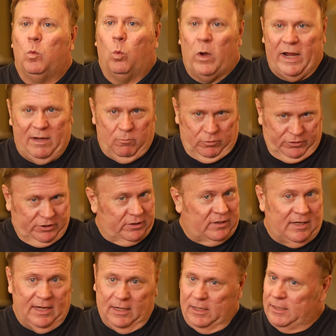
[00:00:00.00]
Weight was
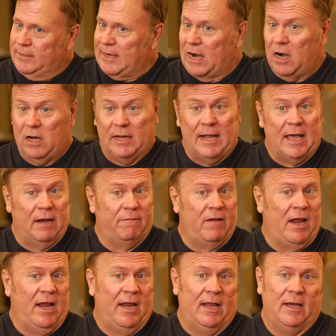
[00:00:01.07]
just getting entirely out of
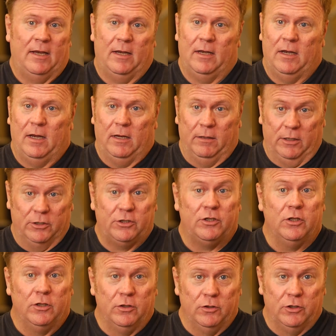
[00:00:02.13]
hand, and
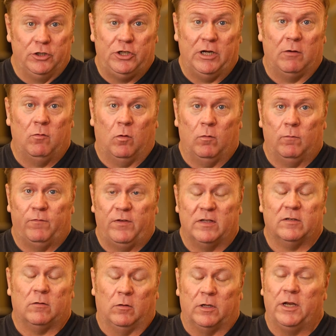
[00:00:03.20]
the general
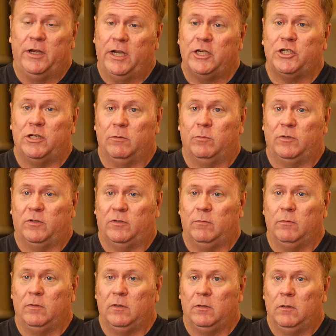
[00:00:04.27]
physical condition was
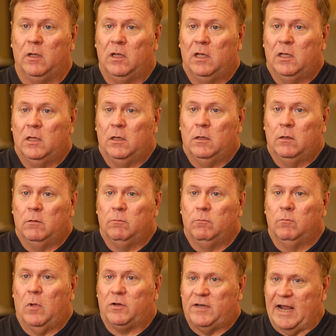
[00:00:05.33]

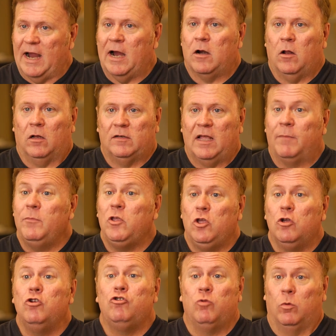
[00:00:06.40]
tired all the time, the
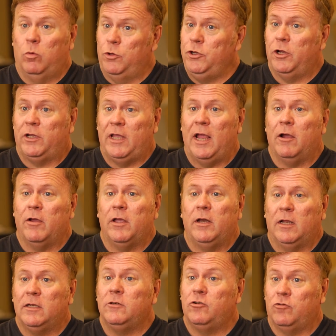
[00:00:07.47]
usual when you're
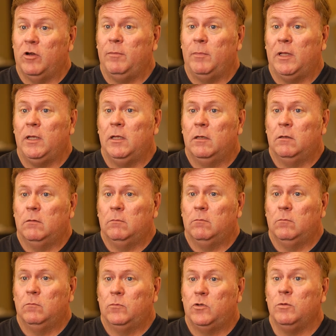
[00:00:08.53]
carrying extremely
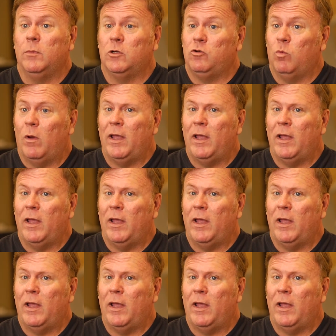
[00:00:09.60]
too much